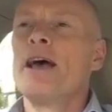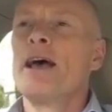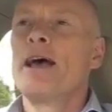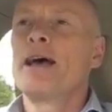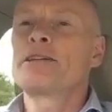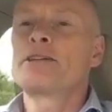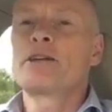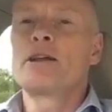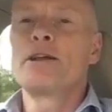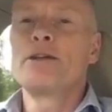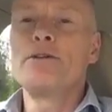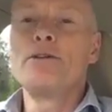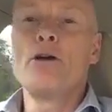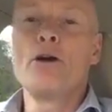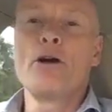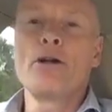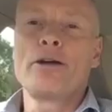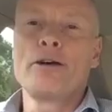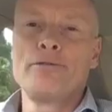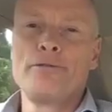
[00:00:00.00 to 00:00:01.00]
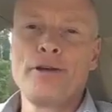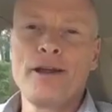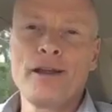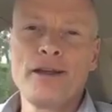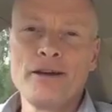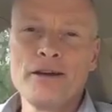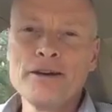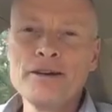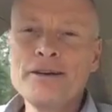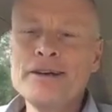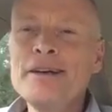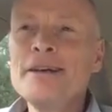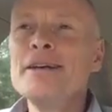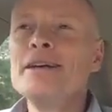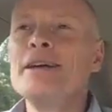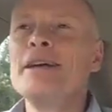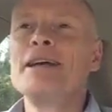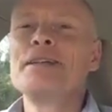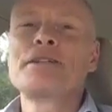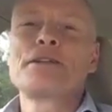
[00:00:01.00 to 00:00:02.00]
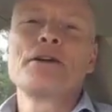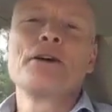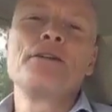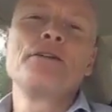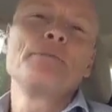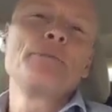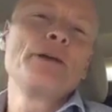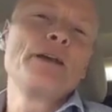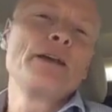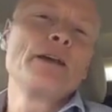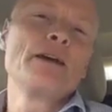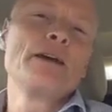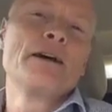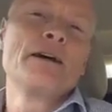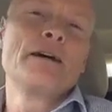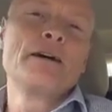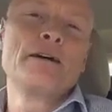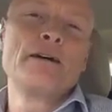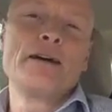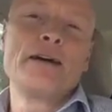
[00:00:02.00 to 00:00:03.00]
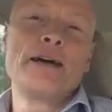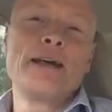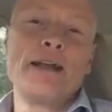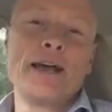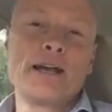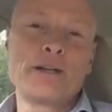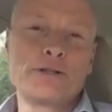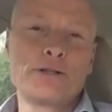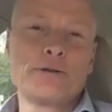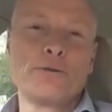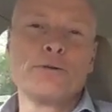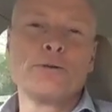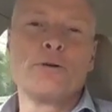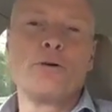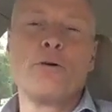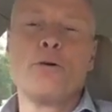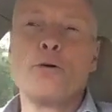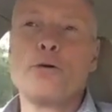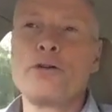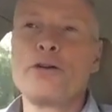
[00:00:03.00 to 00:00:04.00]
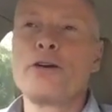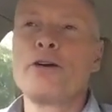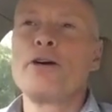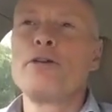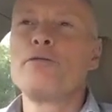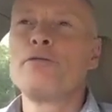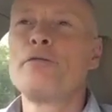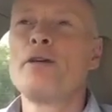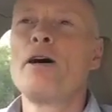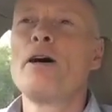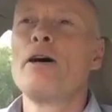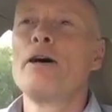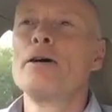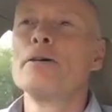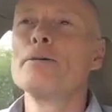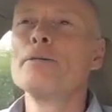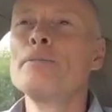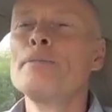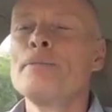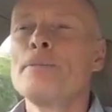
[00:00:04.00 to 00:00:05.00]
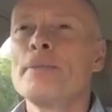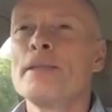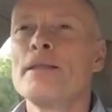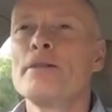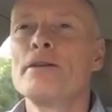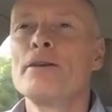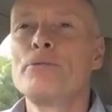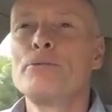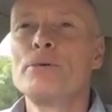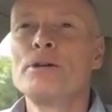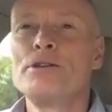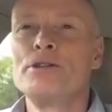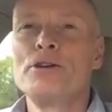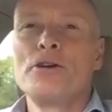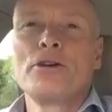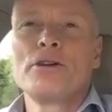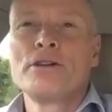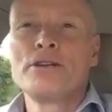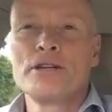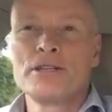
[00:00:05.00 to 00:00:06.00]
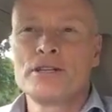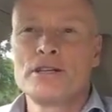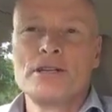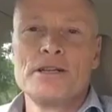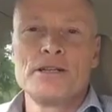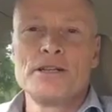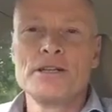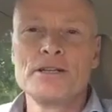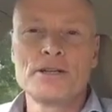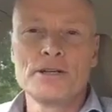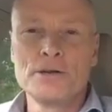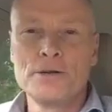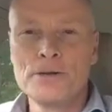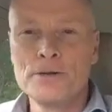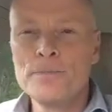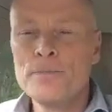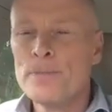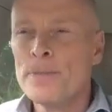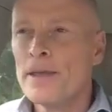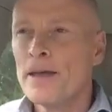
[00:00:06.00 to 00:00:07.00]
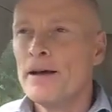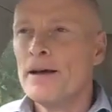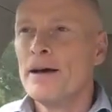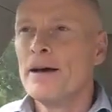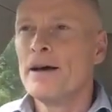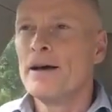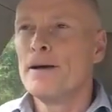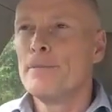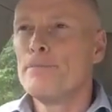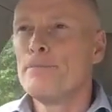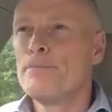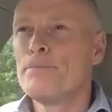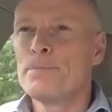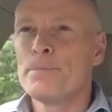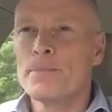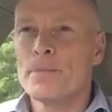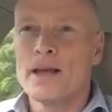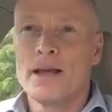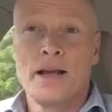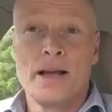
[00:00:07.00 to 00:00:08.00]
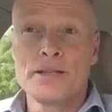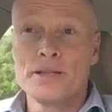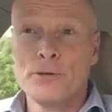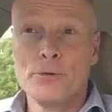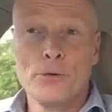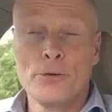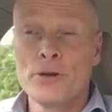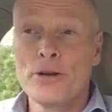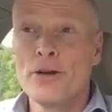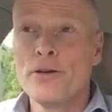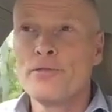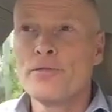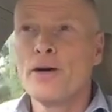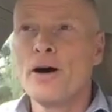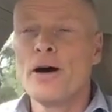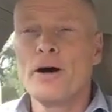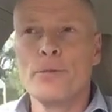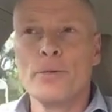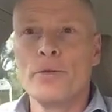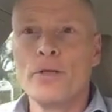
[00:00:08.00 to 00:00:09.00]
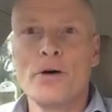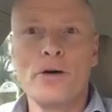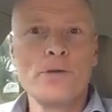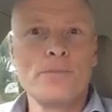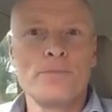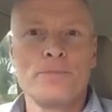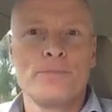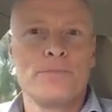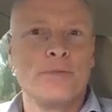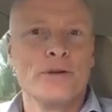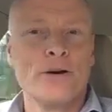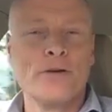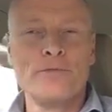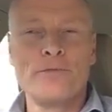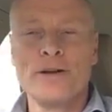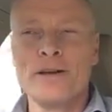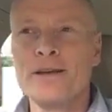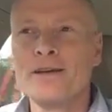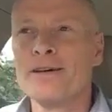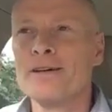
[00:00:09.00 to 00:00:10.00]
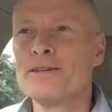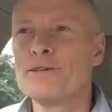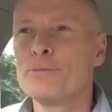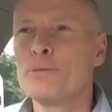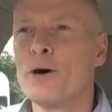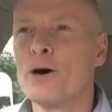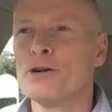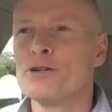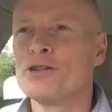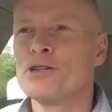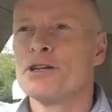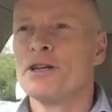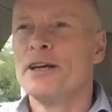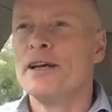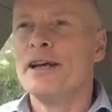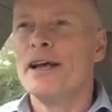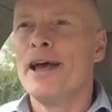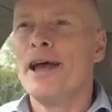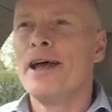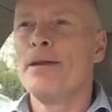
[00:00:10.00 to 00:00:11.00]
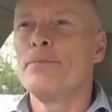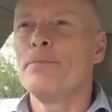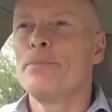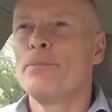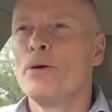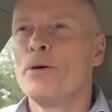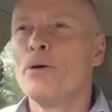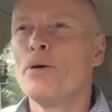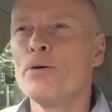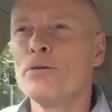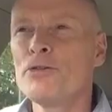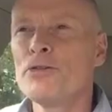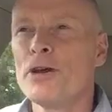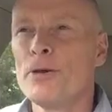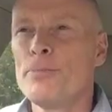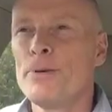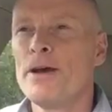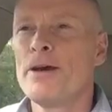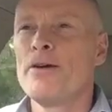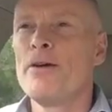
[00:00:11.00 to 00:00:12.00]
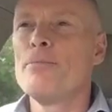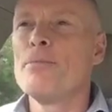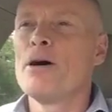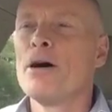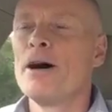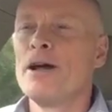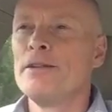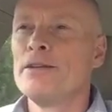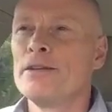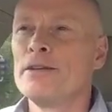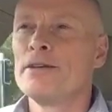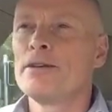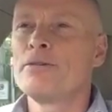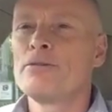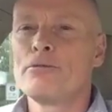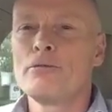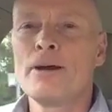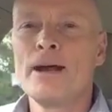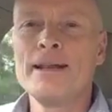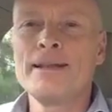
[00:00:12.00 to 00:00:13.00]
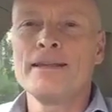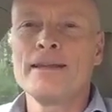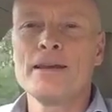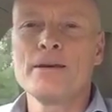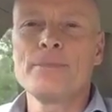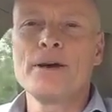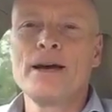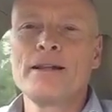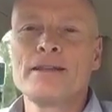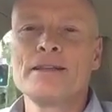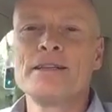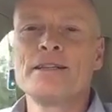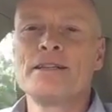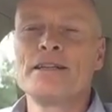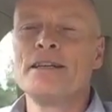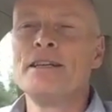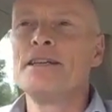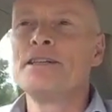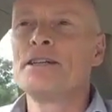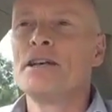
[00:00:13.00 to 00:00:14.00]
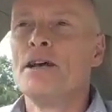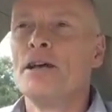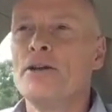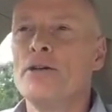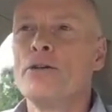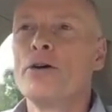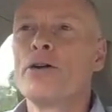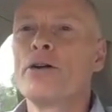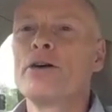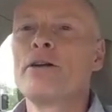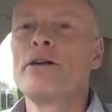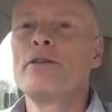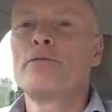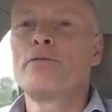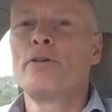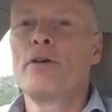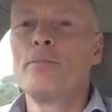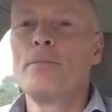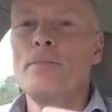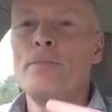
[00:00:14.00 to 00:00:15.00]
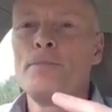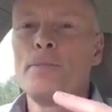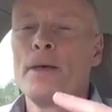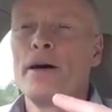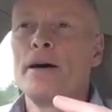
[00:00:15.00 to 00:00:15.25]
actually not a video. It's going to be an actual audio file which you can just listen to as an audio file with no video to watch. And also bear in mind that the great thing about this is not only from